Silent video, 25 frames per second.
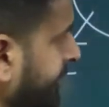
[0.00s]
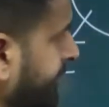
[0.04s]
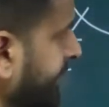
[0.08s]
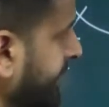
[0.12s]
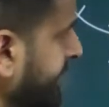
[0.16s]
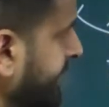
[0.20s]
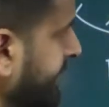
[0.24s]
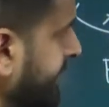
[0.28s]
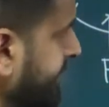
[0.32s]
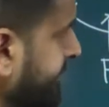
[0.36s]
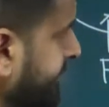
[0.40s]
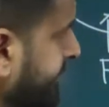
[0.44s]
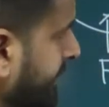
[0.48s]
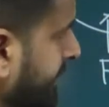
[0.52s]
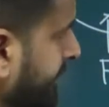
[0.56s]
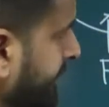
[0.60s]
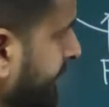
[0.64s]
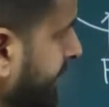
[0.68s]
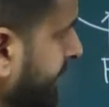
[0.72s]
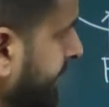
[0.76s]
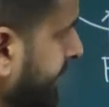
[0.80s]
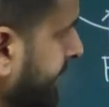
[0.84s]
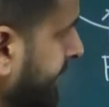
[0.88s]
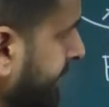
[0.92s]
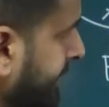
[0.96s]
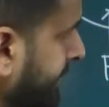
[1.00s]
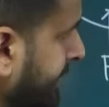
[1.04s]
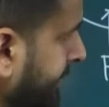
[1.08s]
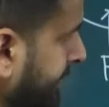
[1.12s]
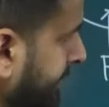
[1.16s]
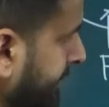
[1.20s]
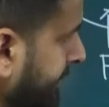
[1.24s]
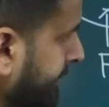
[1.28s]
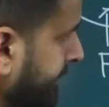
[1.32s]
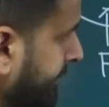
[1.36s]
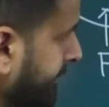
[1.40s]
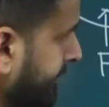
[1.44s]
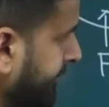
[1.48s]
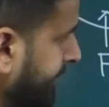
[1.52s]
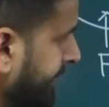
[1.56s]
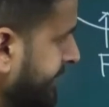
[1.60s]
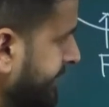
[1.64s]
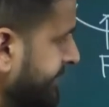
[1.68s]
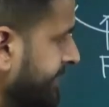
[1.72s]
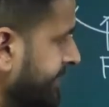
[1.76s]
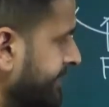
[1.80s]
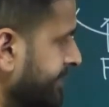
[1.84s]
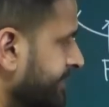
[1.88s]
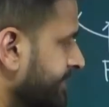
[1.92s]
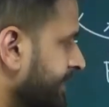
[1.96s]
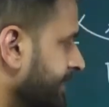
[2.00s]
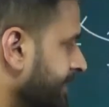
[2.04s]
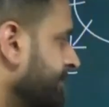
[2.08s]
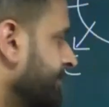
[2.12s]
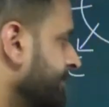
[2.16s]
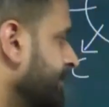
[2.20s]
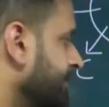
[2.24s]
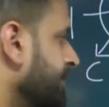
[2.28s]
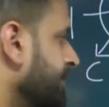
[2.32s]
B. This will be D. Face inside.